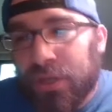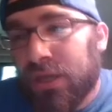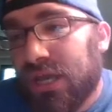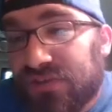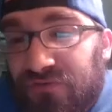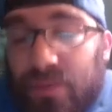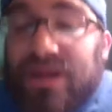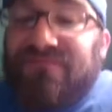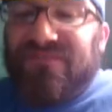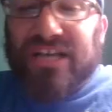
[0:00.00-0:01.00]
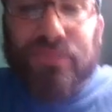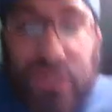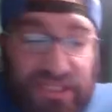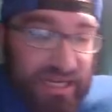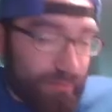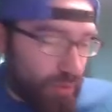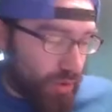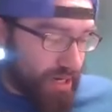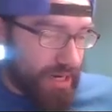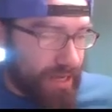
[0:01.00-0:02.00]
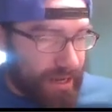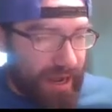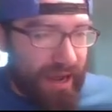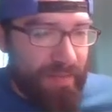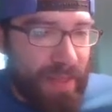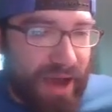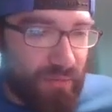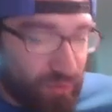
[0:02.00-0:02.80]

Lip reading: as from an investment standpoint, I'm not really